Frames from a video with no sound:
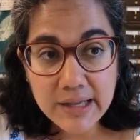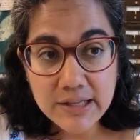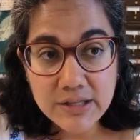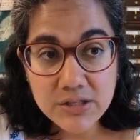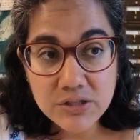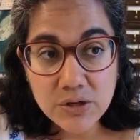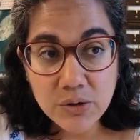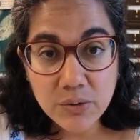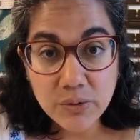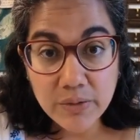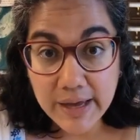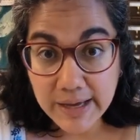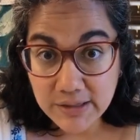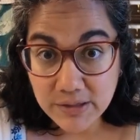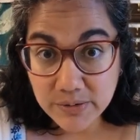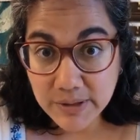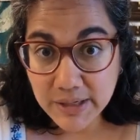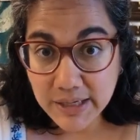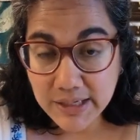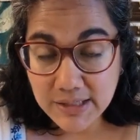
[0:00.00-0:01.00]
And so
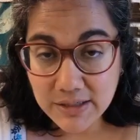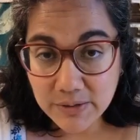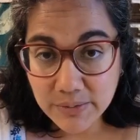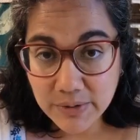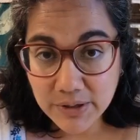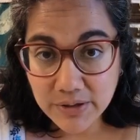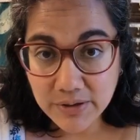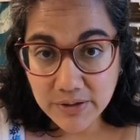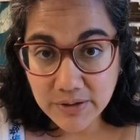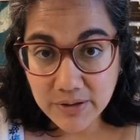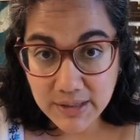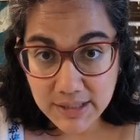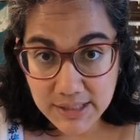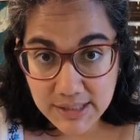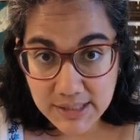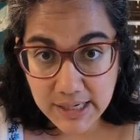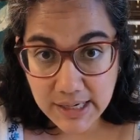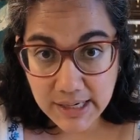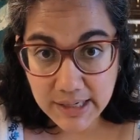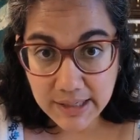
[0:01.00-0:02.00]
that's what I did with her
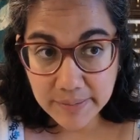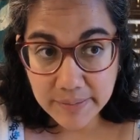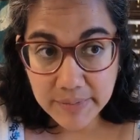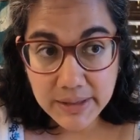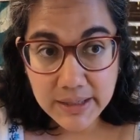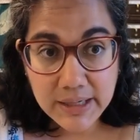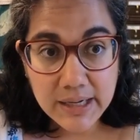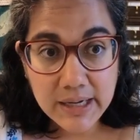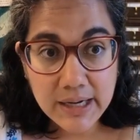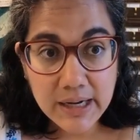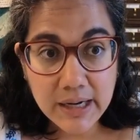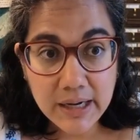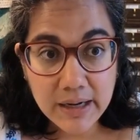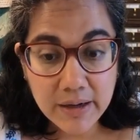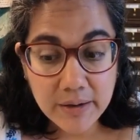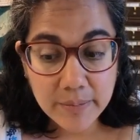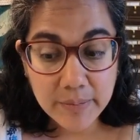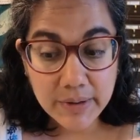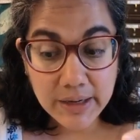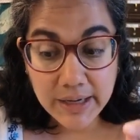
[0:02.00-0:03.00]
this time.
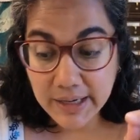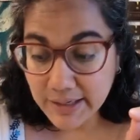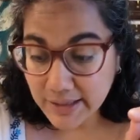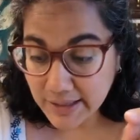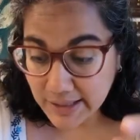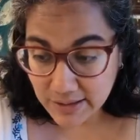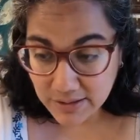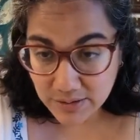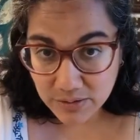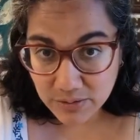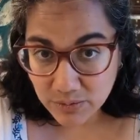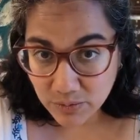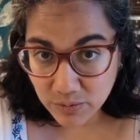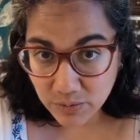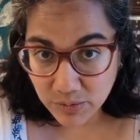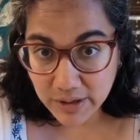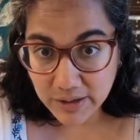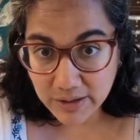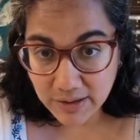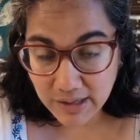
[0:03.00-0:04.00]
And that's
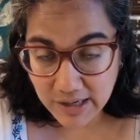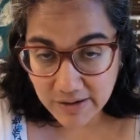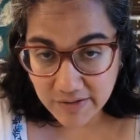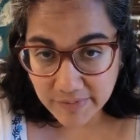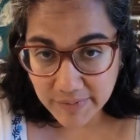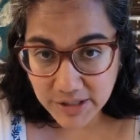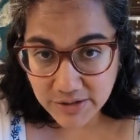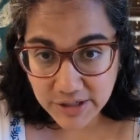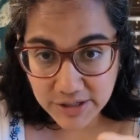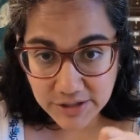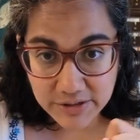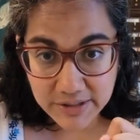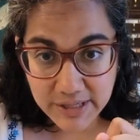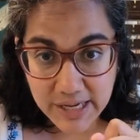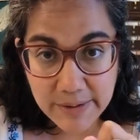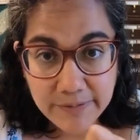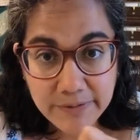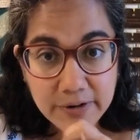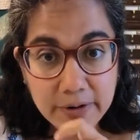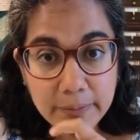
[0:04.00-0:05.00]
where a lot of my treasures
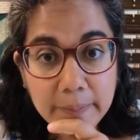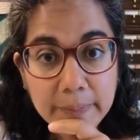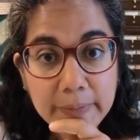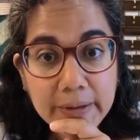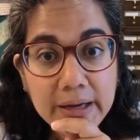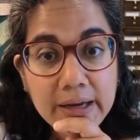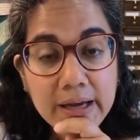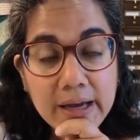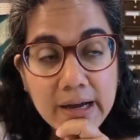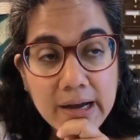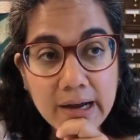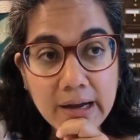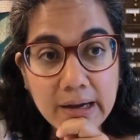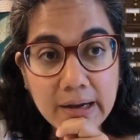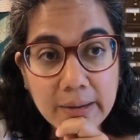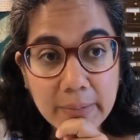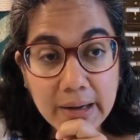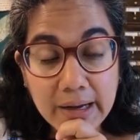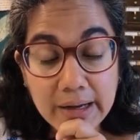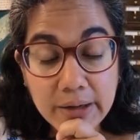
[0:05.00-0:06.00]
came from.
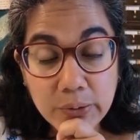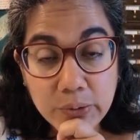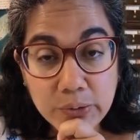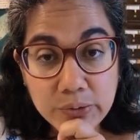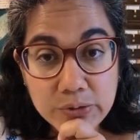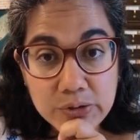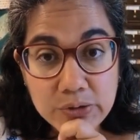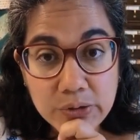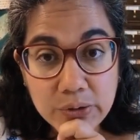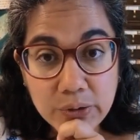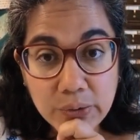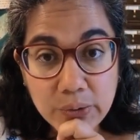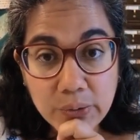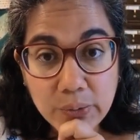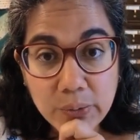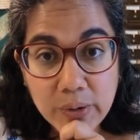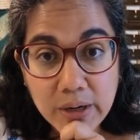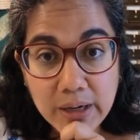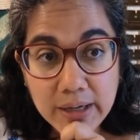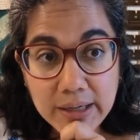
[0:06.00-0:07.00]
I
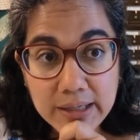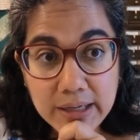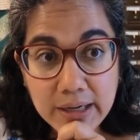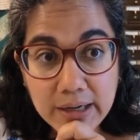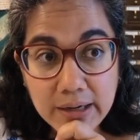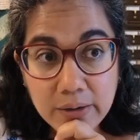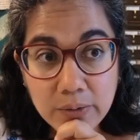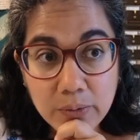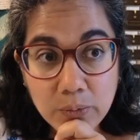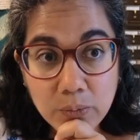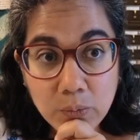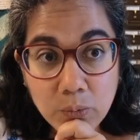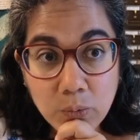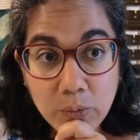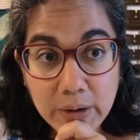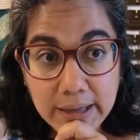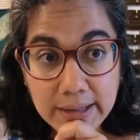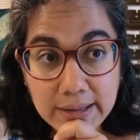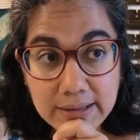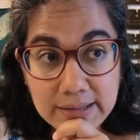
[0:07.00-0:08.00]
also
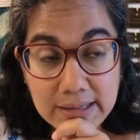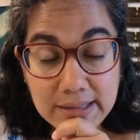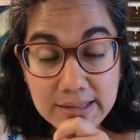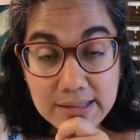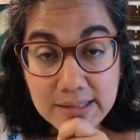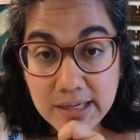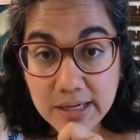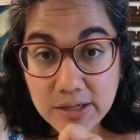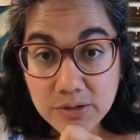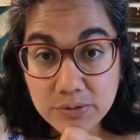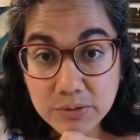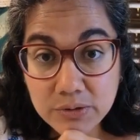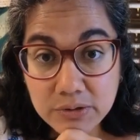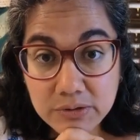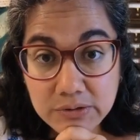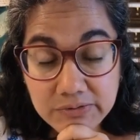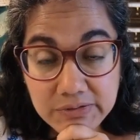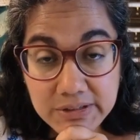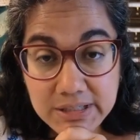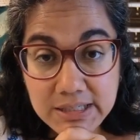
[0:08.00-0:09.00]
went and
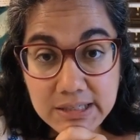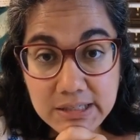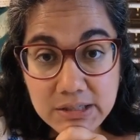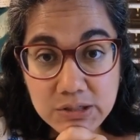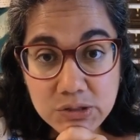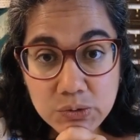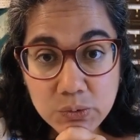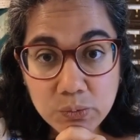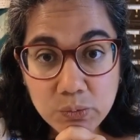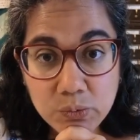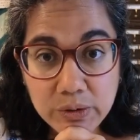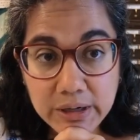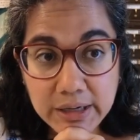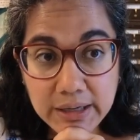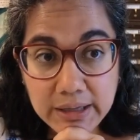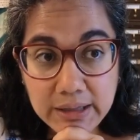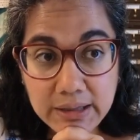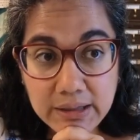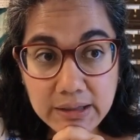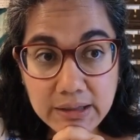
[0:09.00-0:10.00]
scheduled visits
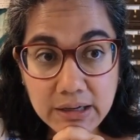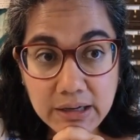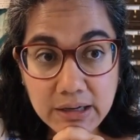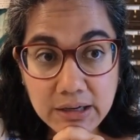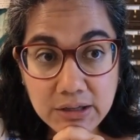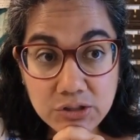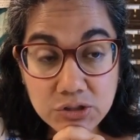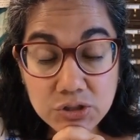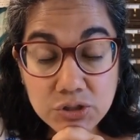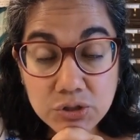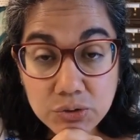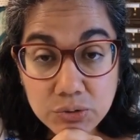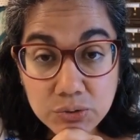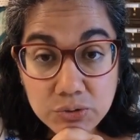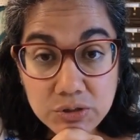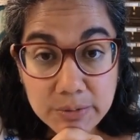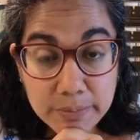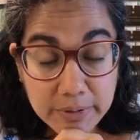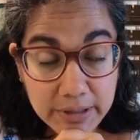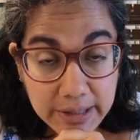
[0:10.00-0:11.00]
with
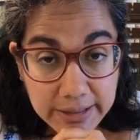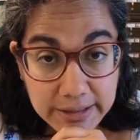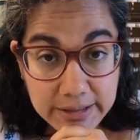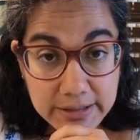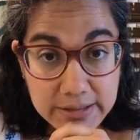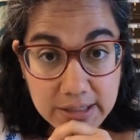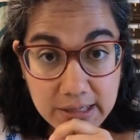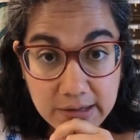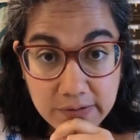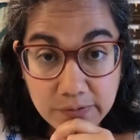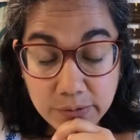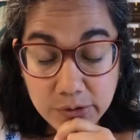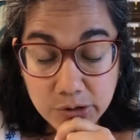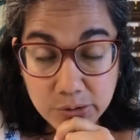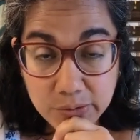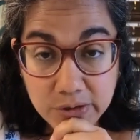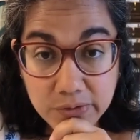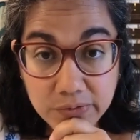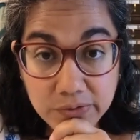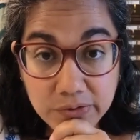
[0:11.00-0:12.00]
two suppliers that I've
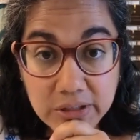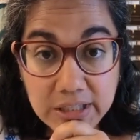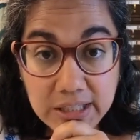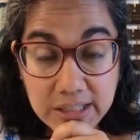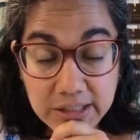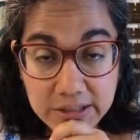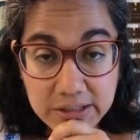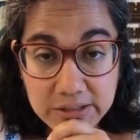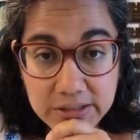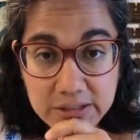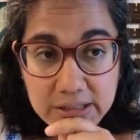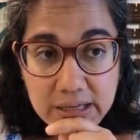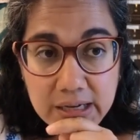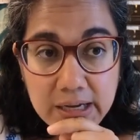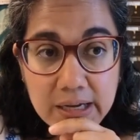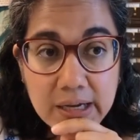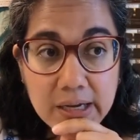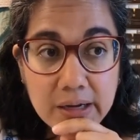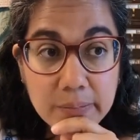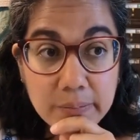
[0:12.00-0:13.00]
worked with for years,
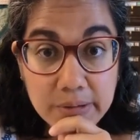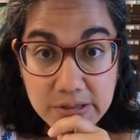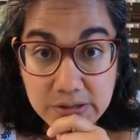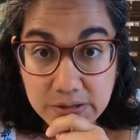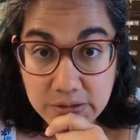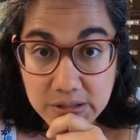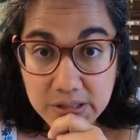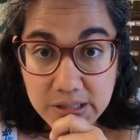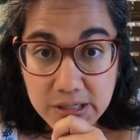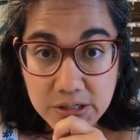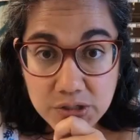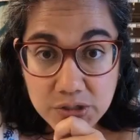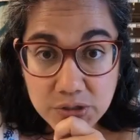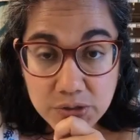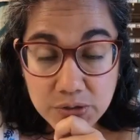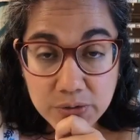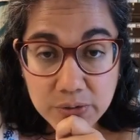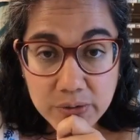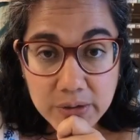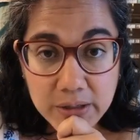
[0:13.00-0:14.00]
Maison
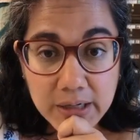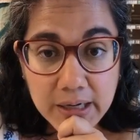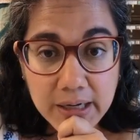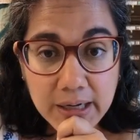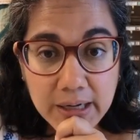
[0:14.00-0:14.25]
Sajou,